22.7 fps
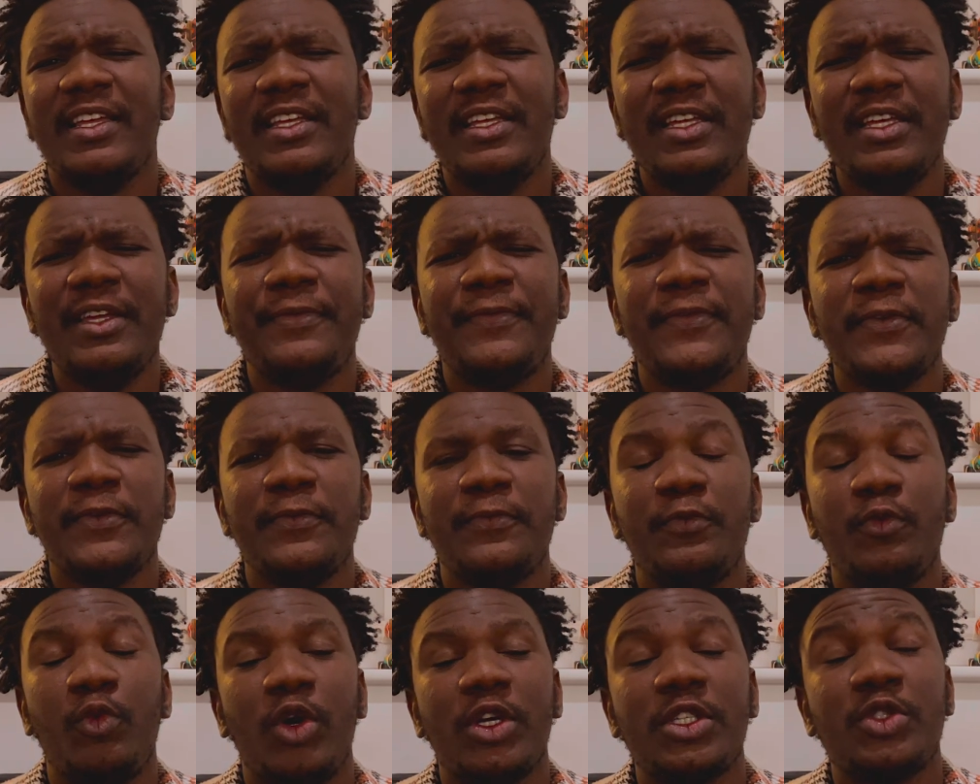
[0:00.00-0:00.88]
if
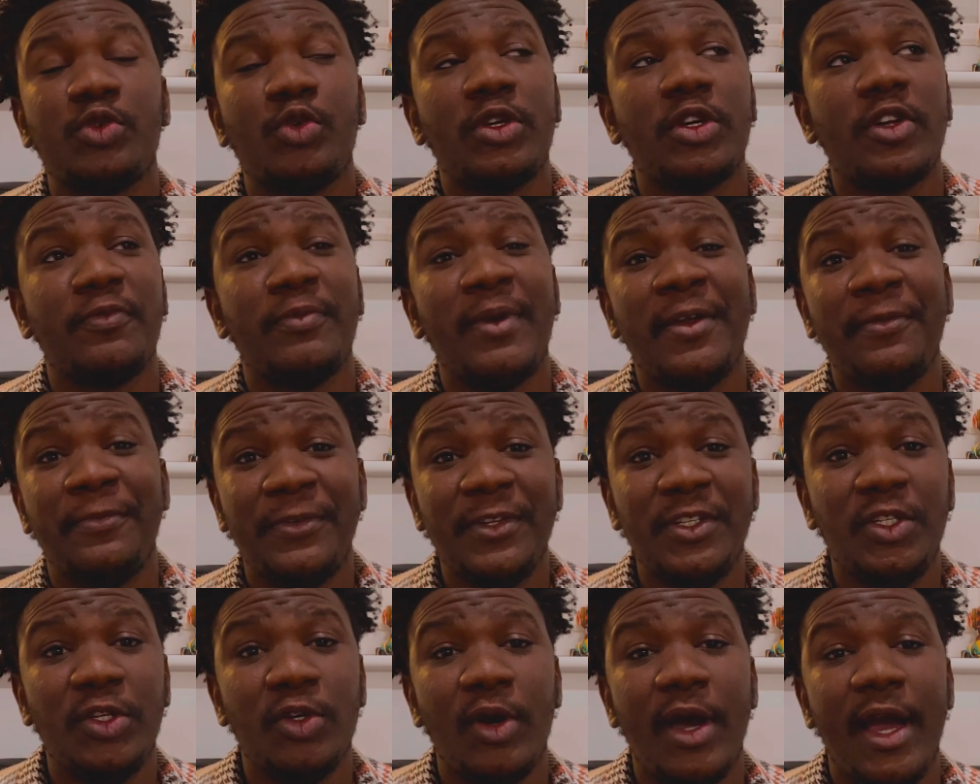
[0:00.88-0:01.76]
you've watched one of my
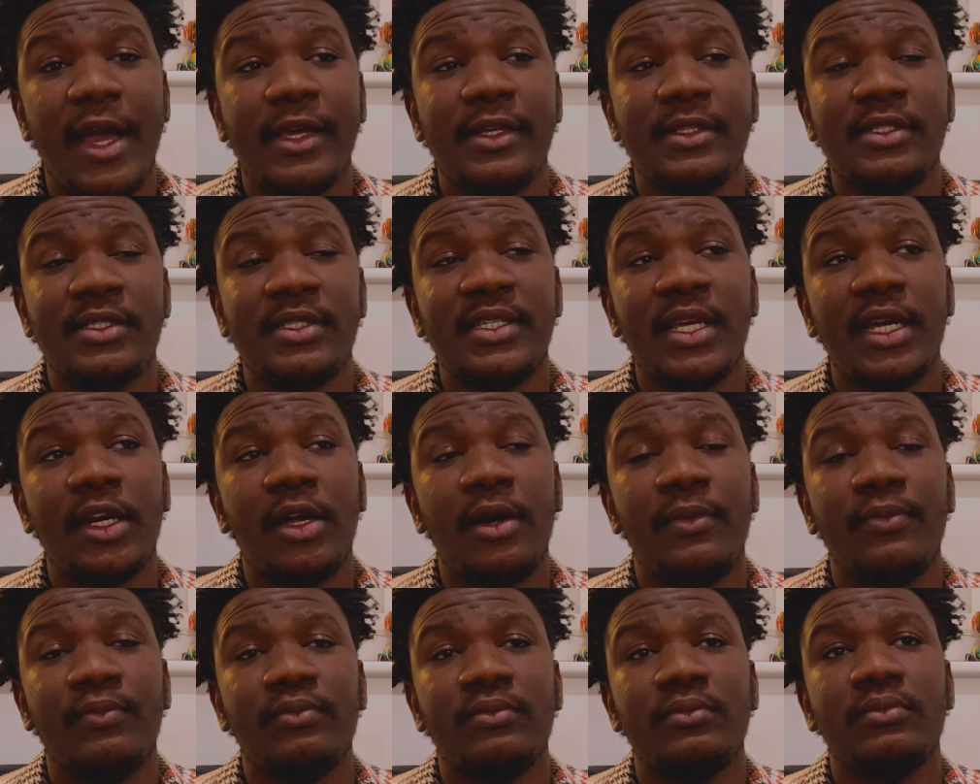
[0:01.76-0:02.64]
video, I said
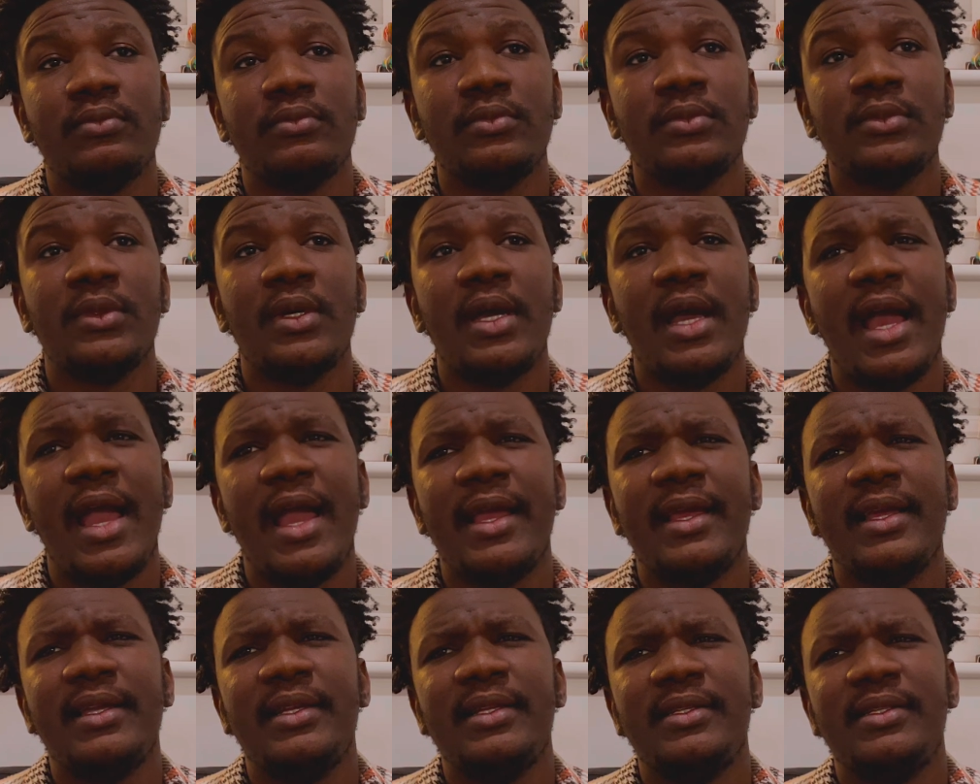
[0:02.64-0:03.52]

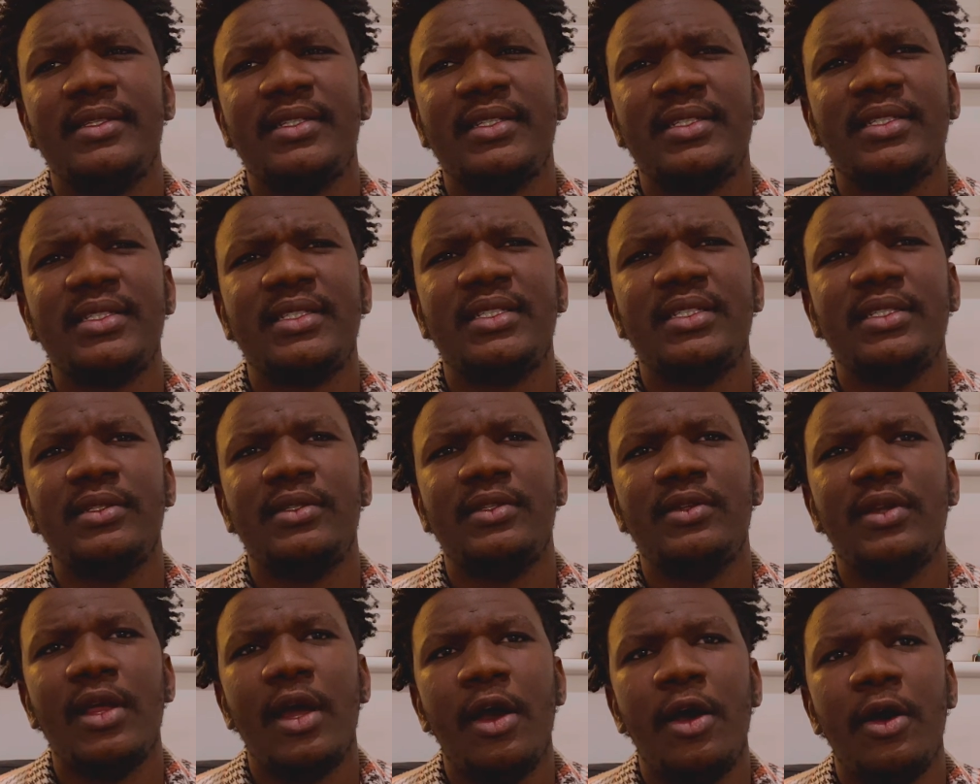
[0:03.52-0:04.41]
I
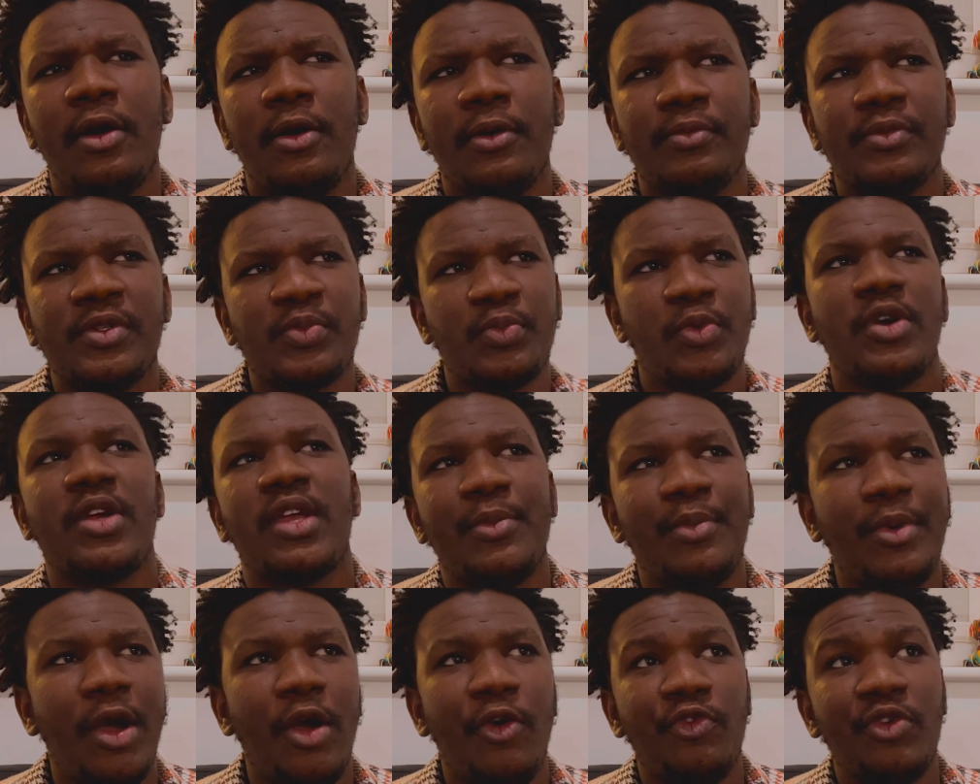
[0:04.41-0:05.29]
spoke
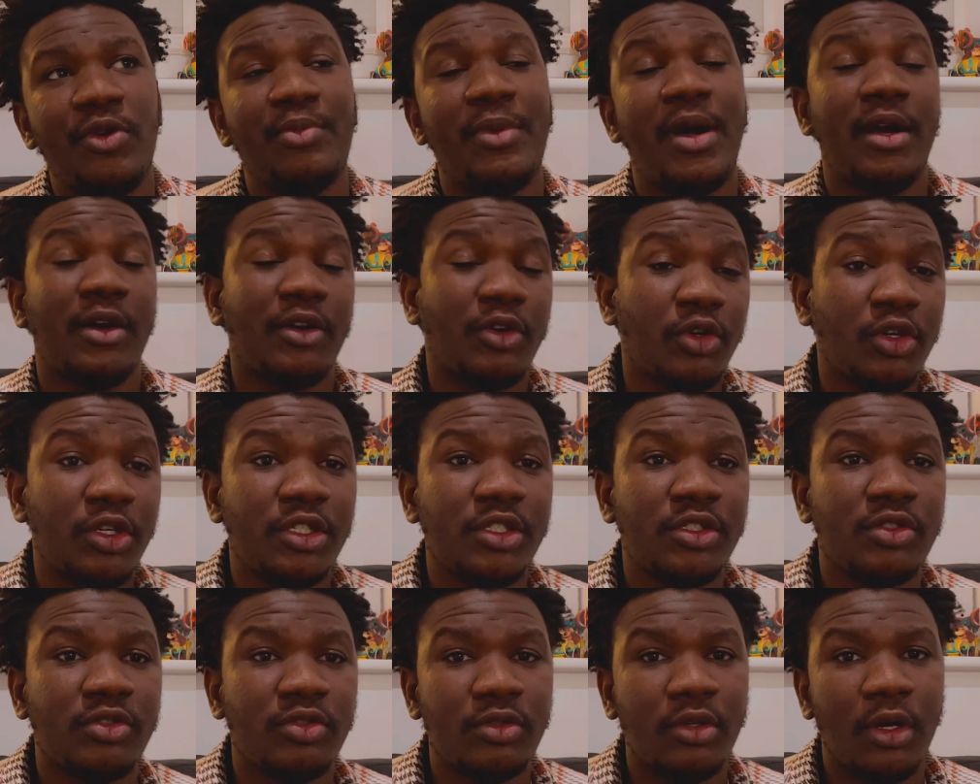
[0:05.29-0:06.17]
about Rema
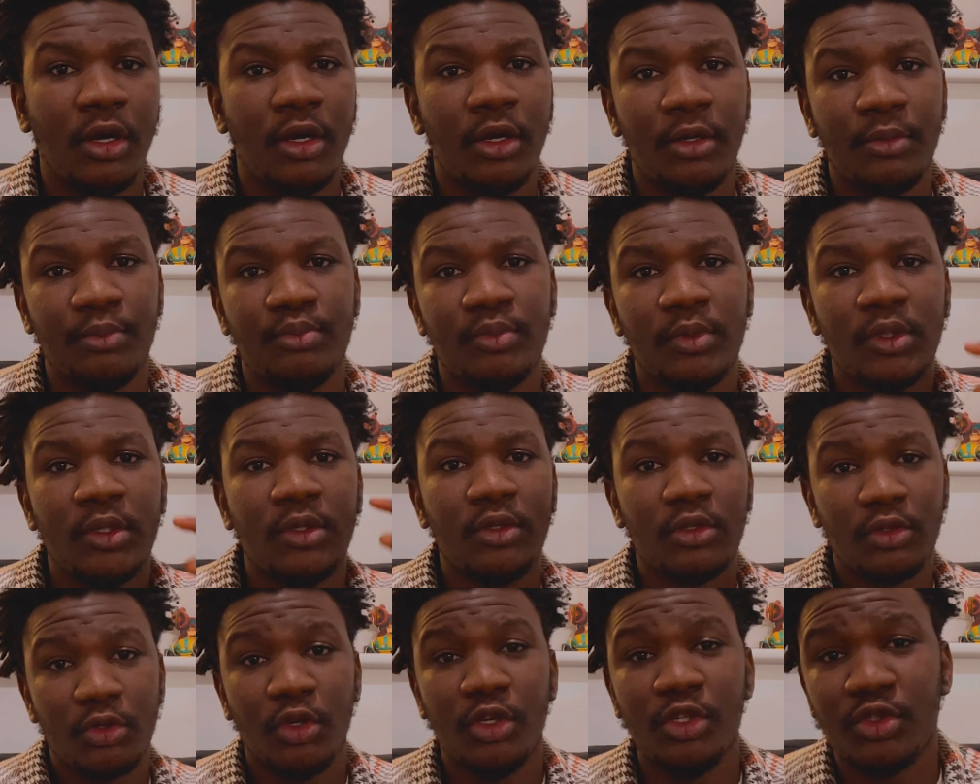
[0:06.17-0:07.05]
going to
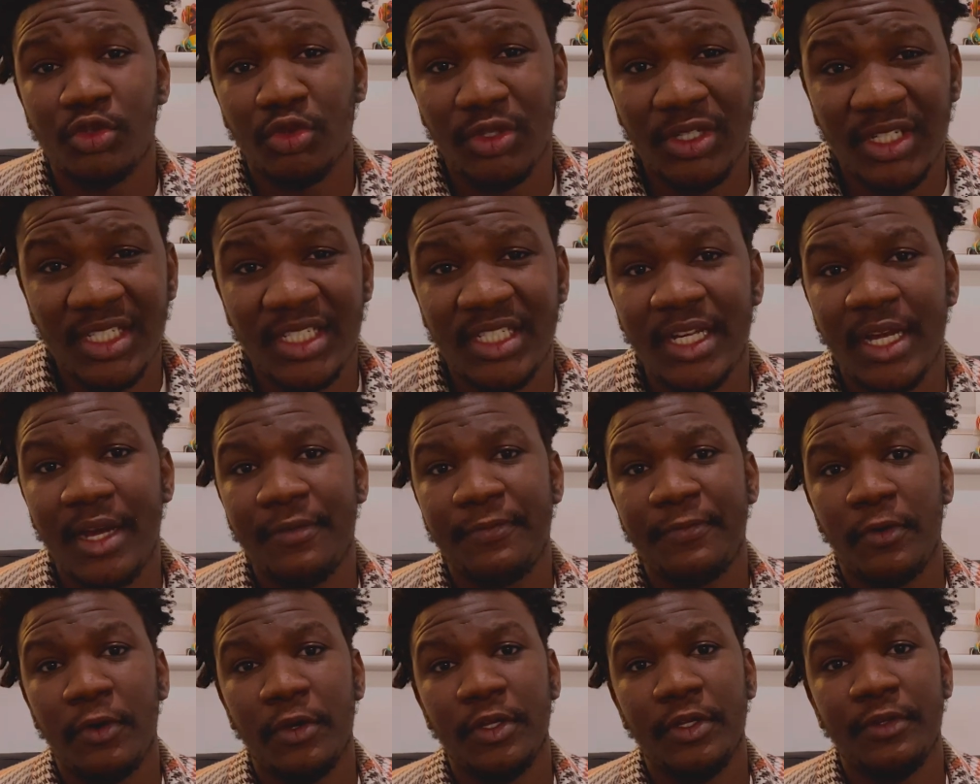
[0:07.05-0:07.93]
India
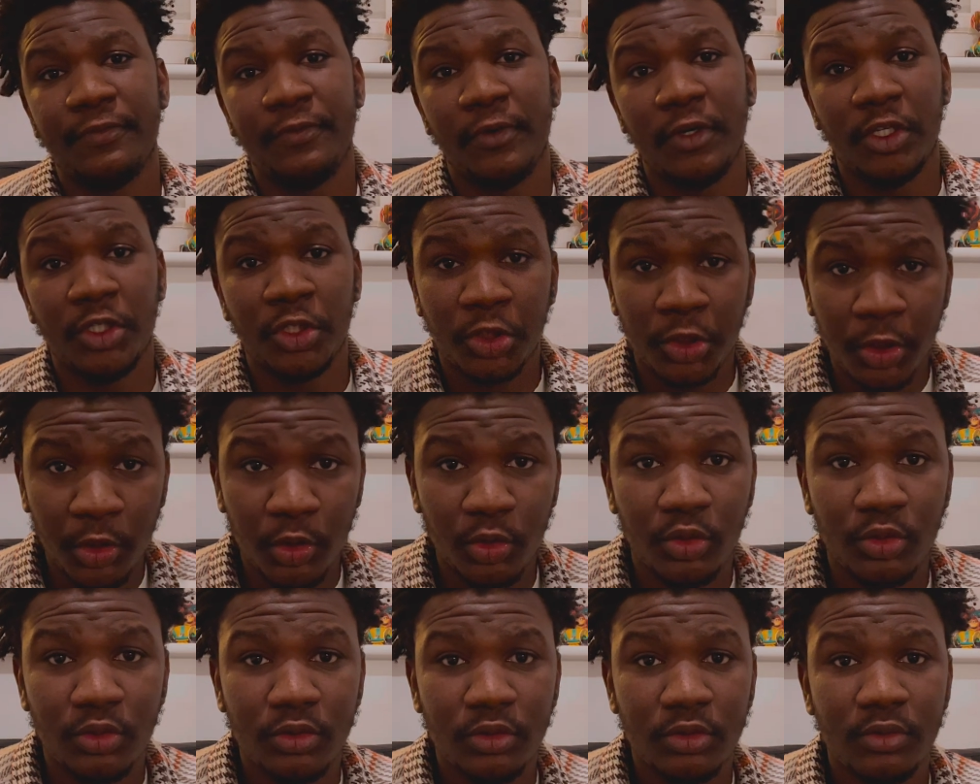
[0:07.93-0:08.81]
for a show.